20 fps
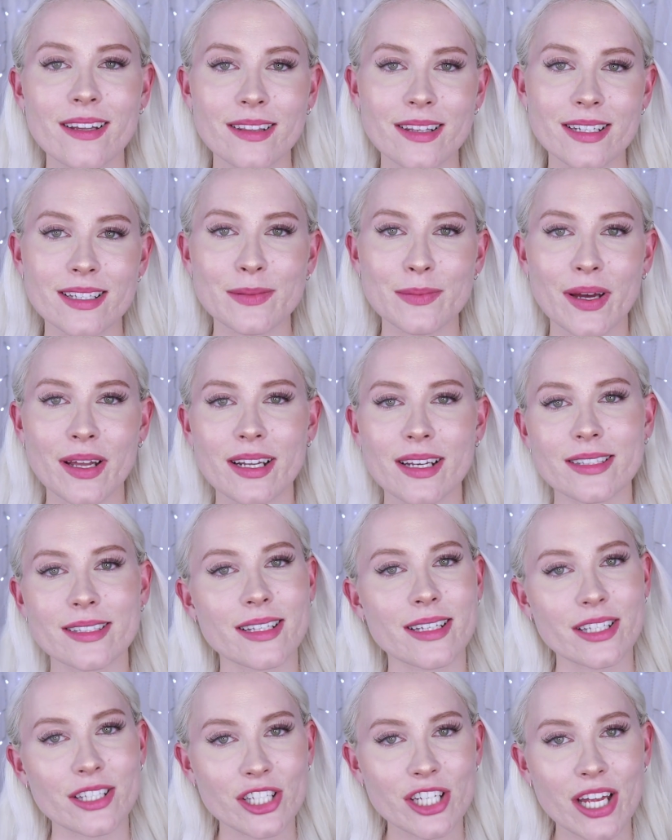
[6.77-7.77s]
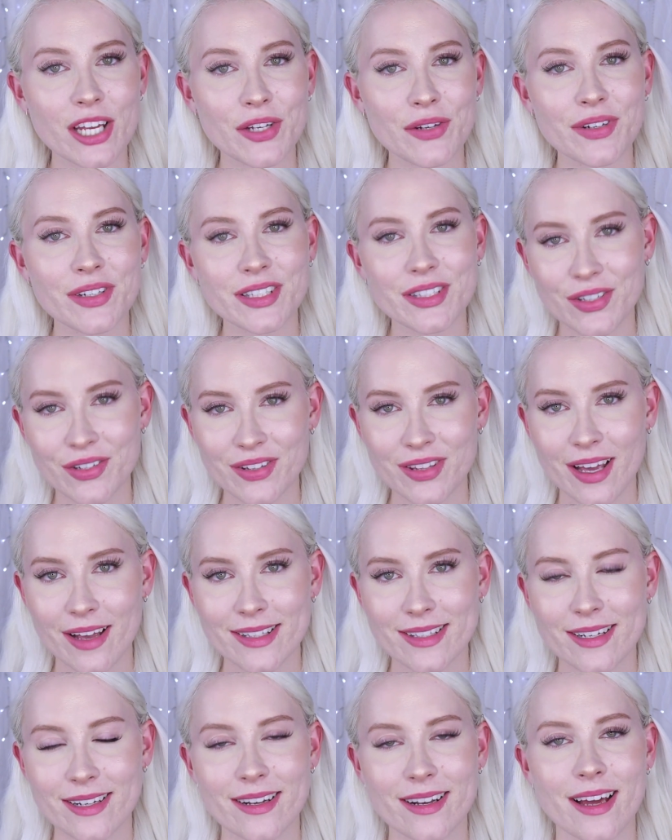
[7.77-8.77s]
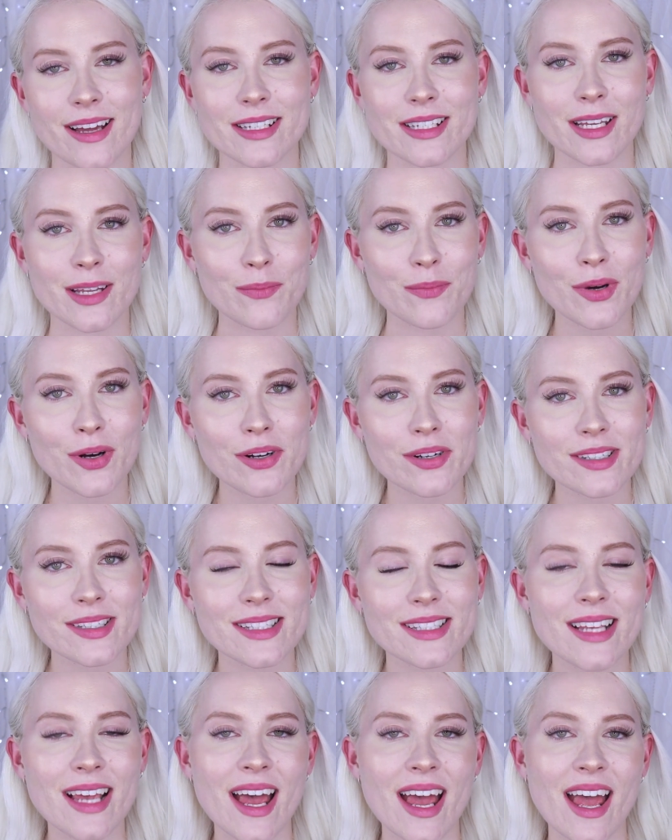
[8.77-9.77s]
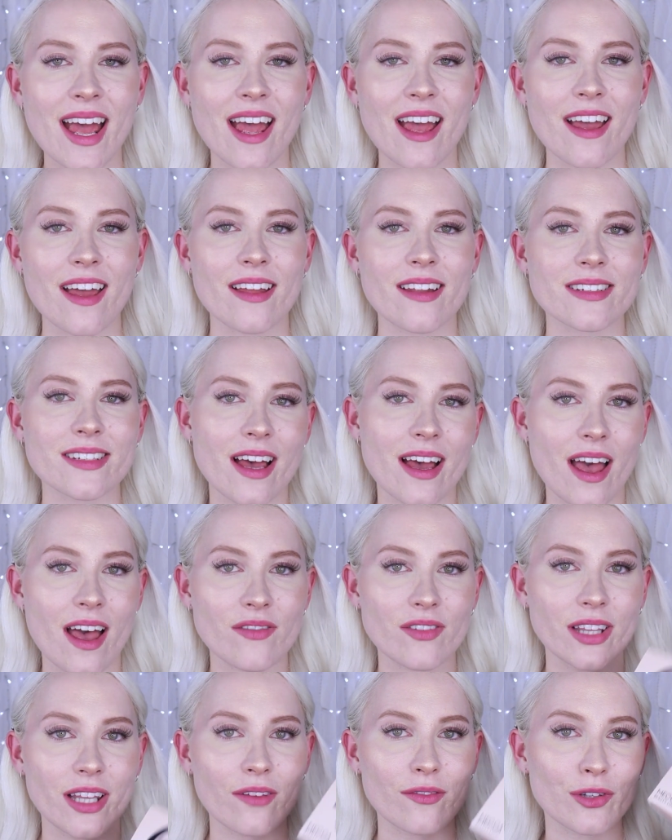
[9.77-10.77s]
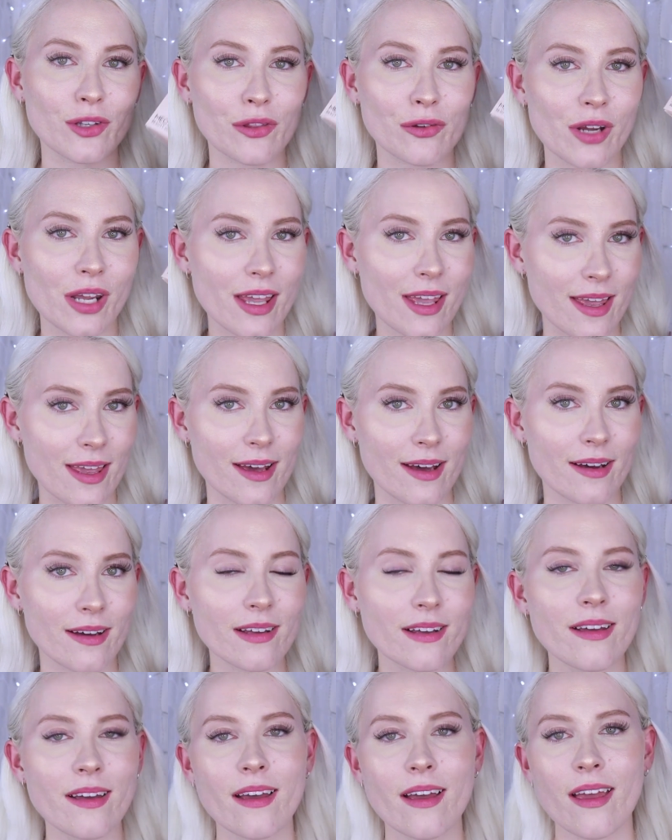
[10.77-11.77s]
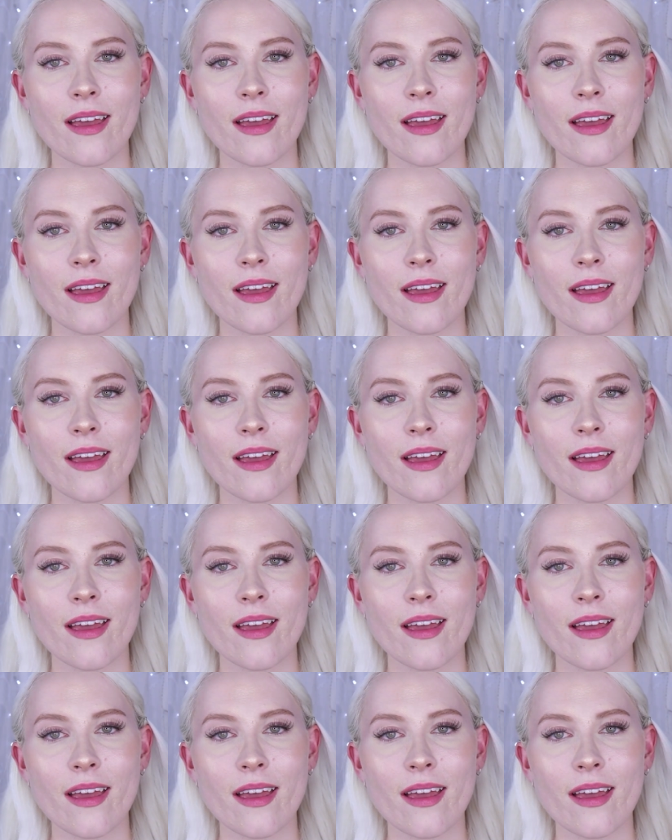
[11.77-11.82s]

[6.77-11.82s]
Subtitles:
This one is the January 2019 box and I have a level 3 here.